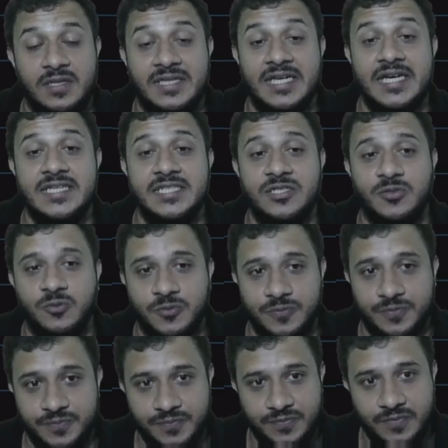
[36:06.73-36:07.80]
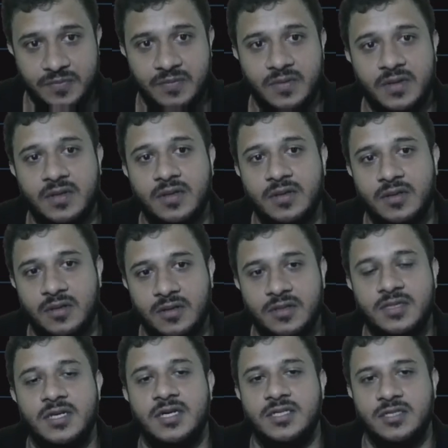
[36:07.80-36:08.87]
32.
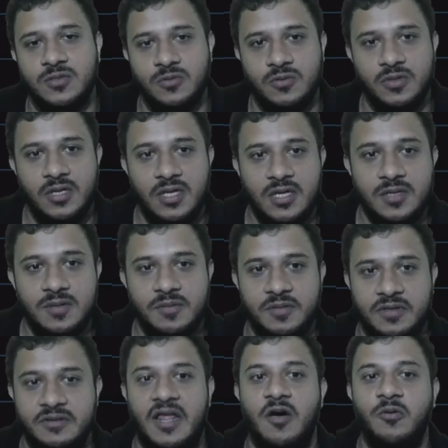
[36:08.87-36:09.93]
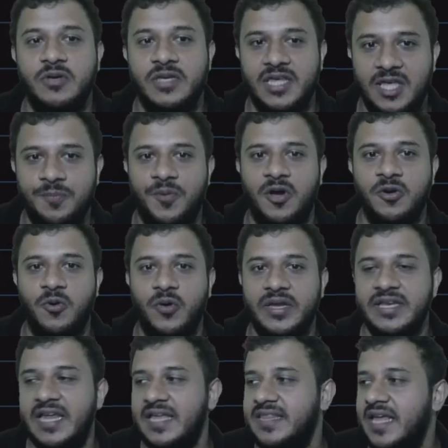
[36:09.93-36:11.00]
32. Now keep on
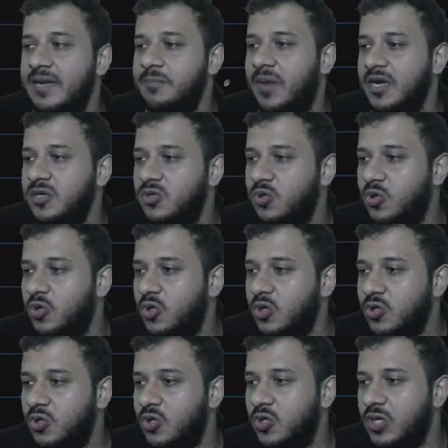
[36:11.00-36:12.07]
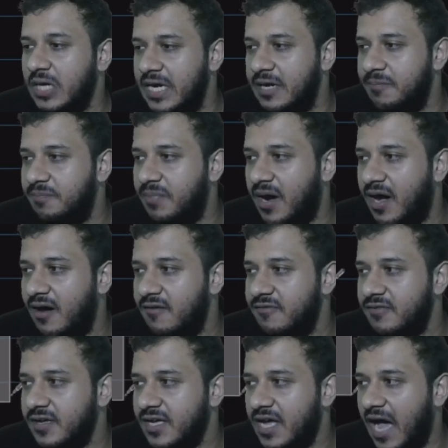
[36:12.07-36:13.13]
going like that, but don't go
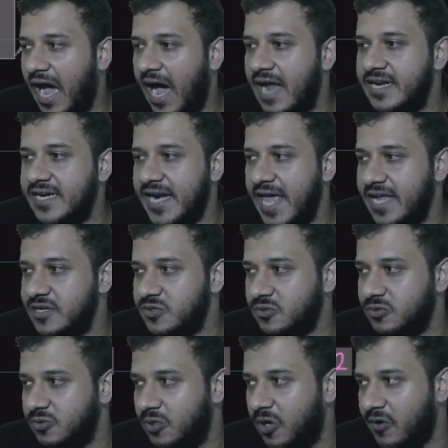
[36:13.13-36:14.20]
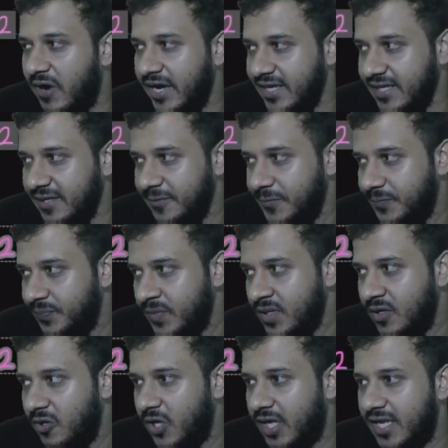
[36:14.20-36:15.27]
above 102. Alrighty?
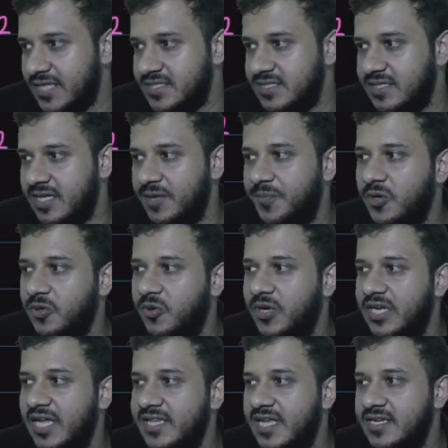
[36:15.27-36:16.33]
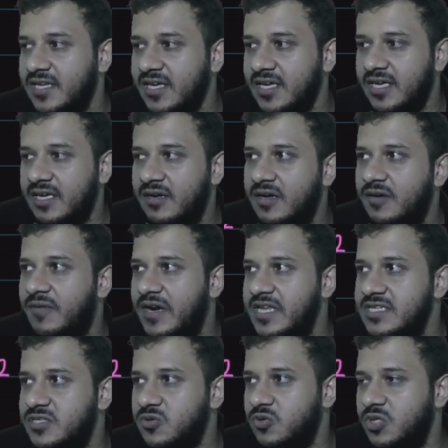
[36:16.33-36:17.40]
Okay, let's keep on going like that. What
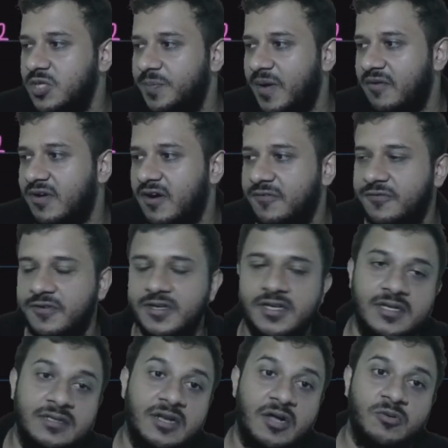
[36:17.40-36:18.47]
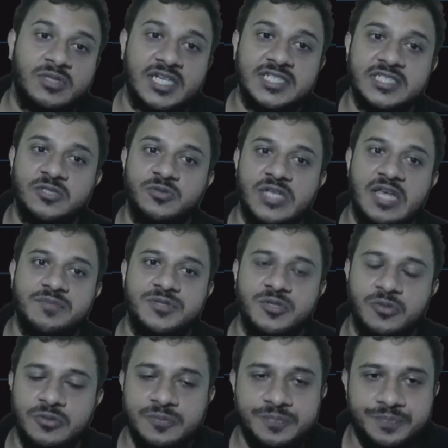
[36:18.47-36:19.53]
is 2 to the power of now 32 times
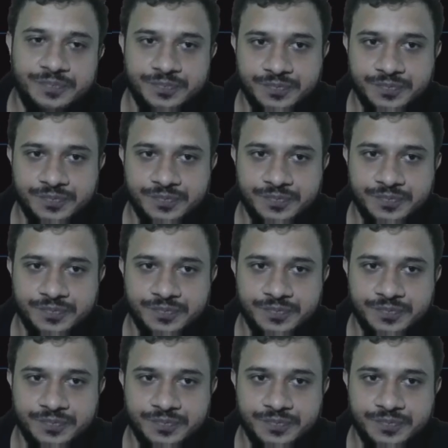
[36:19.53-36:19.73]
2?